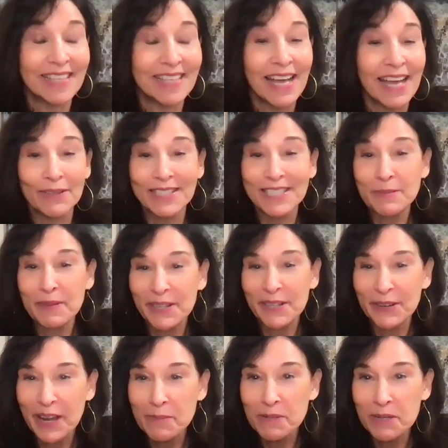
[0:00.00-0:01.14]
Yeah, well, it's
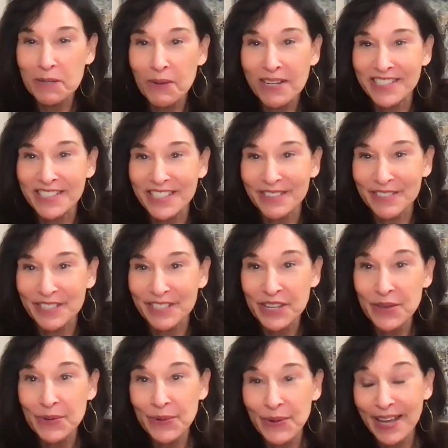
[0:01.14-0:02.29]
been incredible to watch the shifts
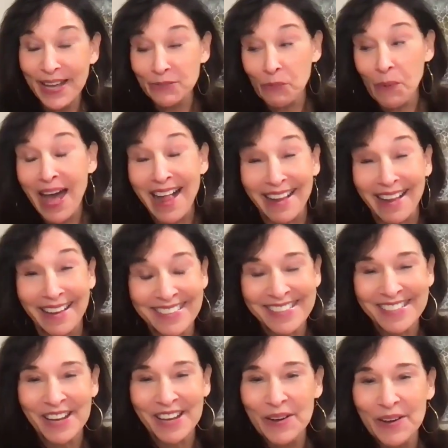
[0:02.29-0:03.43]
in you as well.
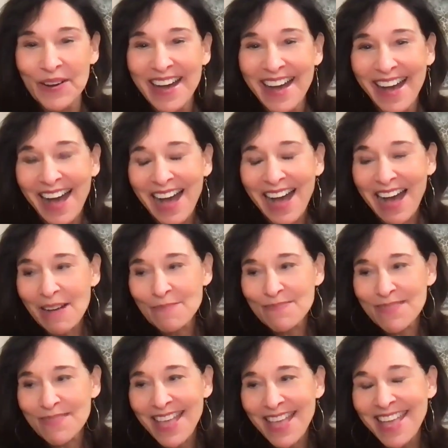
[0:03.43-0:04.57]
So,
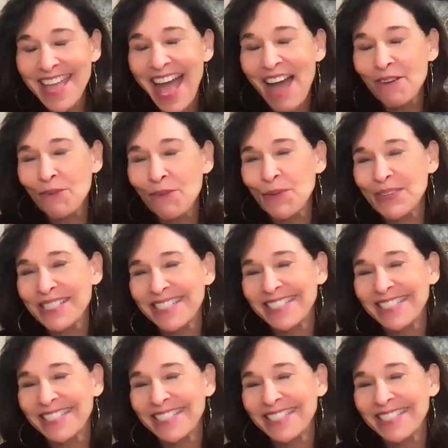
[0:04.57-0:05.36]
yeah,